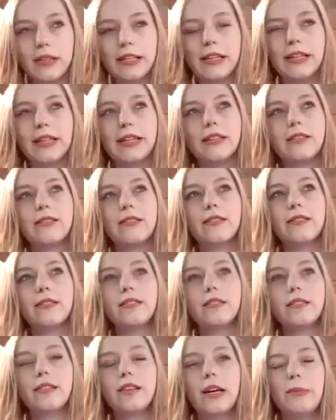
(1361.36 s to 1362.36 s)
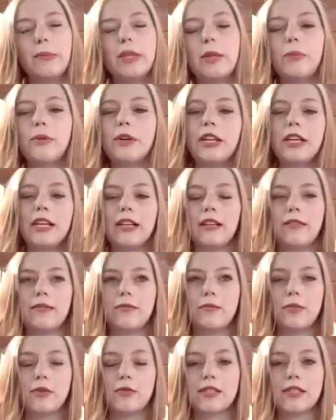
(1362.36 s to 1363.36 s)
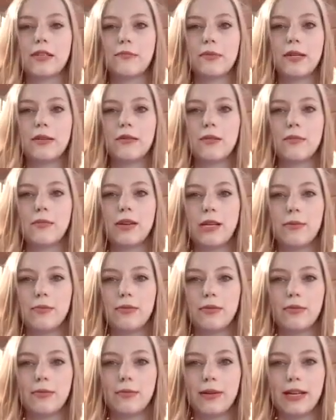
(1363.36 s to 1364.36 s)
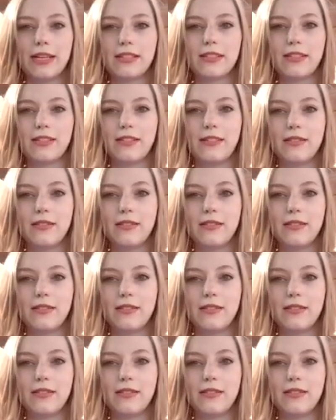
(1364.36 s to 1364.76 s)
Yeah. I mean, they're bringing, what was it, Beat the Meep back?